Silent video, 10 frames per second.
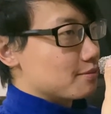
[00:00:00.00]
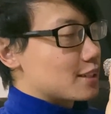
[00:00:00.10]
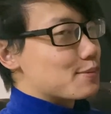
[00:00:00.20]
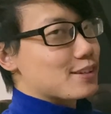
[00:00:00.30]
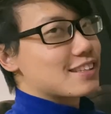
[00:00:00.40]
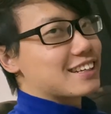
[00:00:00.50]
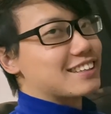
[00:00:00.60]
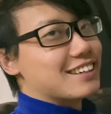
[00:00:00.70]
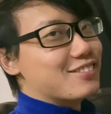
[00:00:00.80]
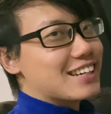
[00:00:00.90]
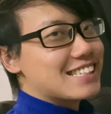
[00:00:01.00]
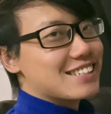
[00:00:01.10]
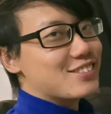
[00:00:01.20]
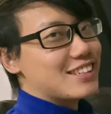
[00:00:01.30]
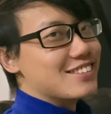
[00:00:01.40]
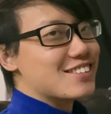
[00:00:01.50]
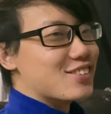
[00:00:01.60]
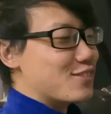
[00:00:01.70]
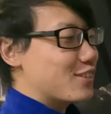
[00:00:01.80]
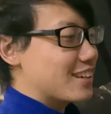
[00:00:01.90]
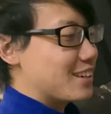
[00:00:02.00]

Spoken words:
It smells like the eraser we use when we're...